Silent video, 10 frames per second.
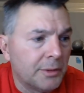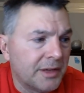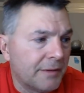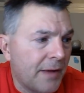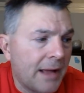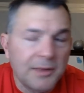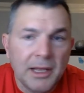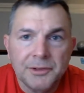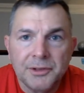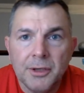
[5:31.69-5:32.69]
What's that? five
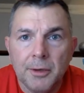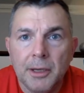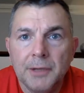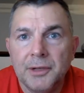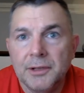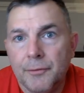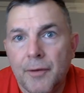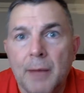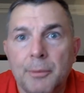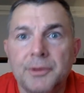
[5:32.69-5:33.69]
thousand a year, right? So that's a
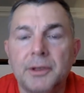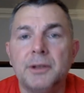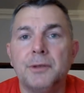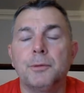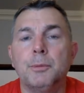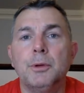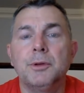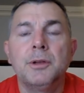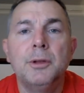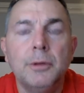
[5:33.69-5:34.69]
five percent
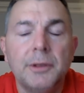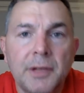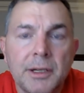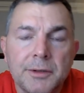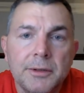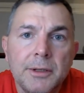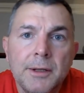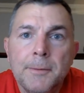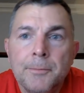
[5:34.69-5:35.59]
distribution yield, essentially.